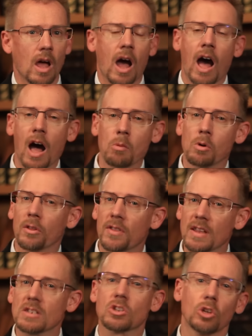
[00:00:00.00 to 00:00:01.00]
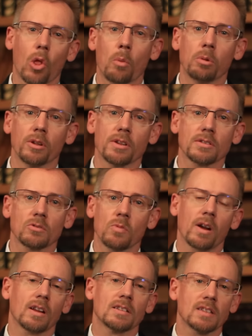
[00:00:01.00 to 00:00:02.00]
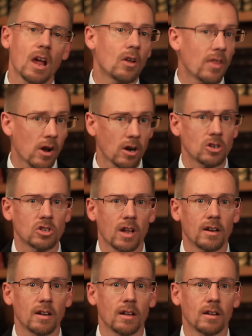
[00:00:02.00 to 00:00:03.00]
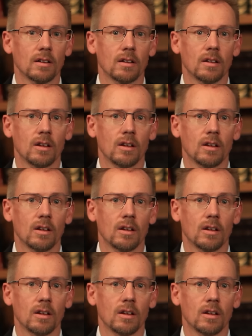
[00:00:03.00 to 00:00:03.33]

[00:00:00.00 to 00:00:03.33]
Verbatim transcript: How will these globalists reconcile their agenda